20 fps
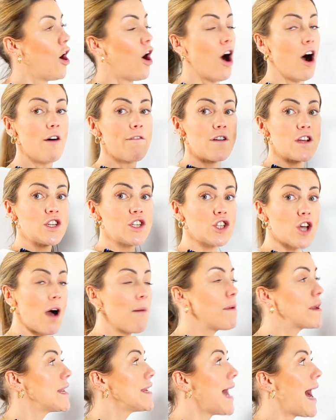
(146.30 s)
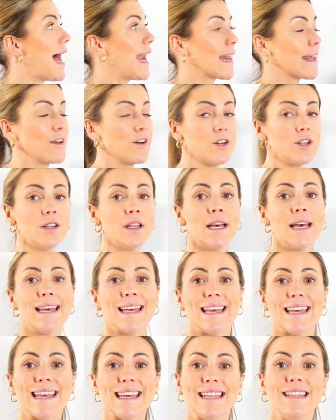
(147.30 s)
of a dominant allele
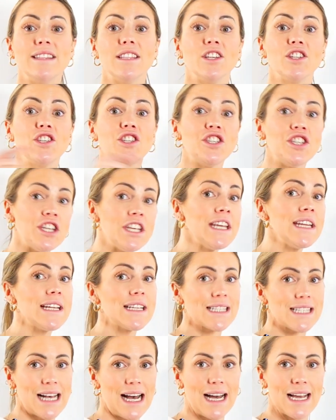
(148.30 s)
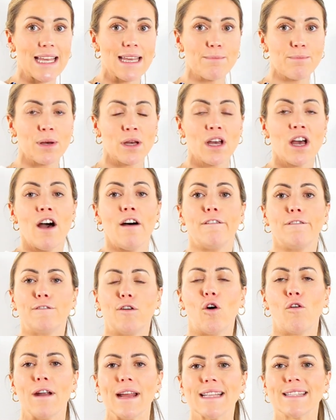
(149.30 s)
in the genotype
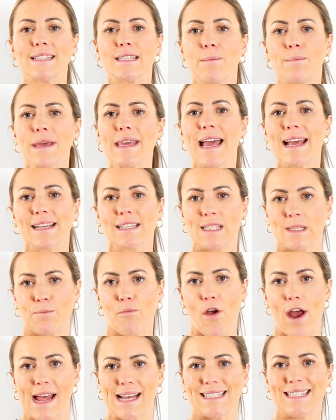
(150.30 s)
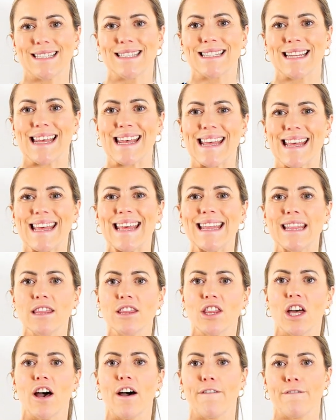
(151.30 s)
for it to be expressed
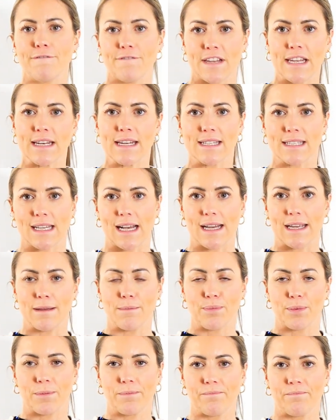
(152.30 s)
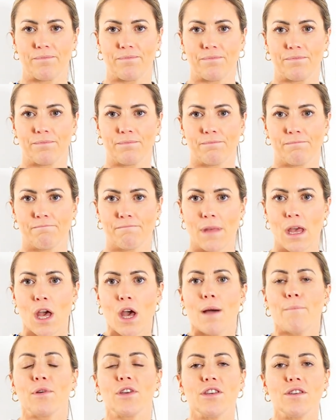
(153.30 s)
in the phenotype.
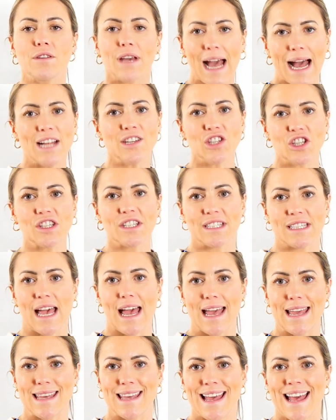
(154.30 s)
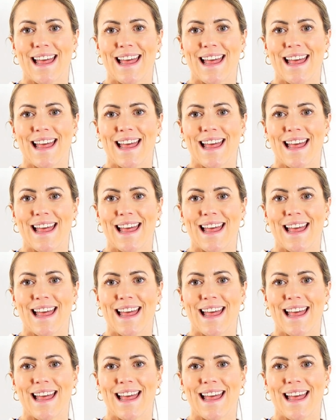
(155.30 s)
But you can just say,